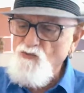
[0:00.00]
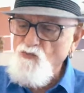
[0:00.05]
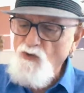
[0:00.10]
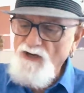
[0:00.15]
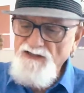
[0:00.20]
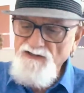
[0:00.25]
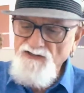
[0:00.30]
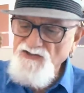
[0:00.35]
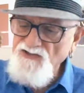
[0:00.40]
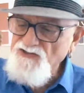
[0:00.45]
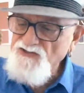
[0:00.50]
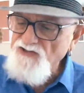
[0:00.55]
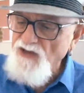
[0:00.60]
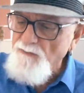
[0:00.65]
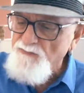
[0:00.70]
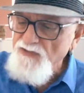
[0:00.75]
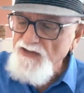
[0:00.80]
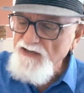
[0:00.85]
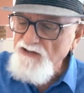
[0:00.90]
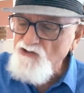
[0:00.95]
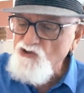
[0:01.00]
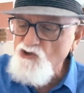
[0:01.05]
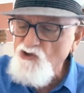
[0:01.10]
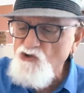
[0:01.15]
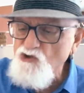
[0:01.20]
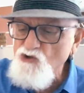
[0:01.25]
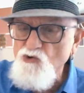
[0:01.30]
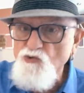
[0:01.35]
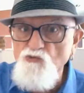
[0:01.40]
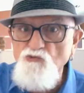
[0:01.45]
when something
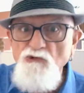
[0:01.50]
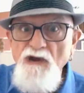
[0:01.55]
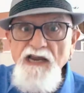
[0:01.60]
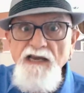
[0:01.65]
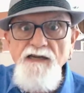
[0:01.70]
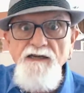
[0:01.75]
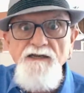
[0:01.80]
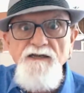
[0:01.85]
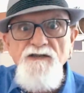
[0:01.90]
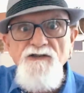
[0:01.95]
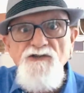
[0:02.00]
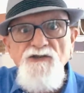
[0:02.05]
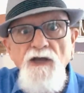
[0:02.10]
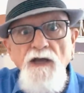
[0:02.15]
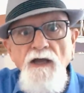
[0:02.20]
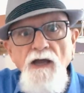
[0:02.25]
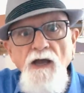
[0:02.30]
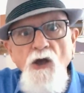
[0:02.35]
strange,